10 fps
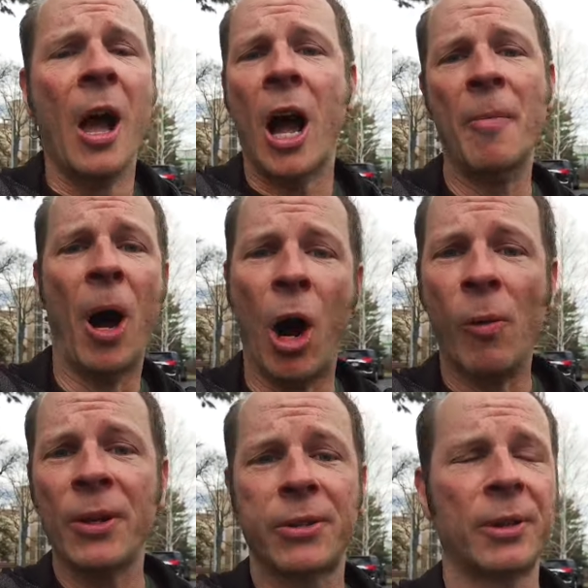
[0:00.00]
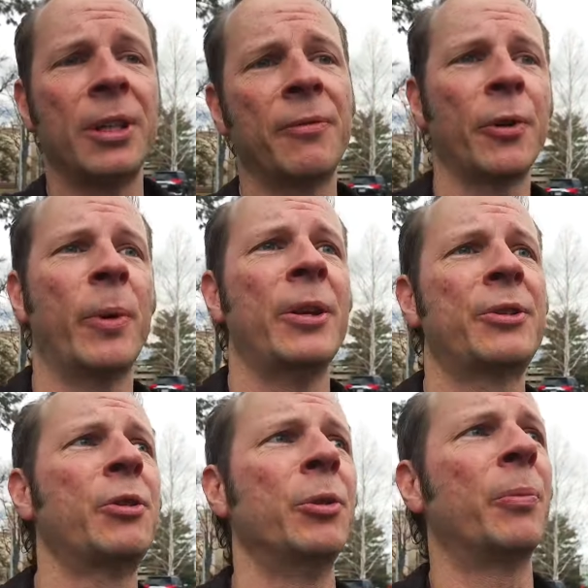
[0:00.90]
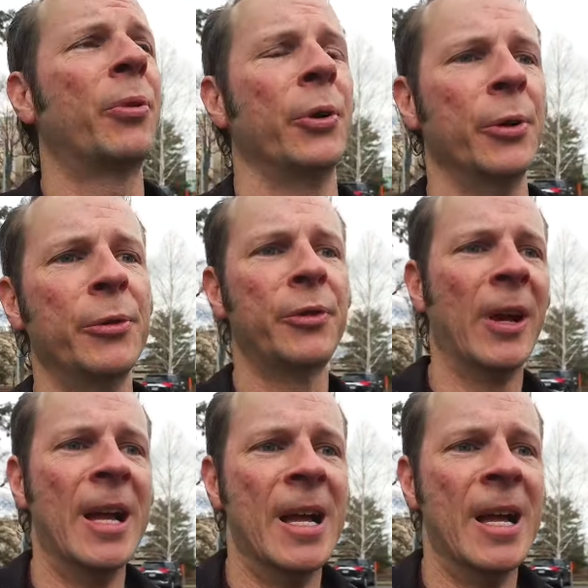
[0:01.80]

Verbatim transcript: I'm always looking for ways to improve.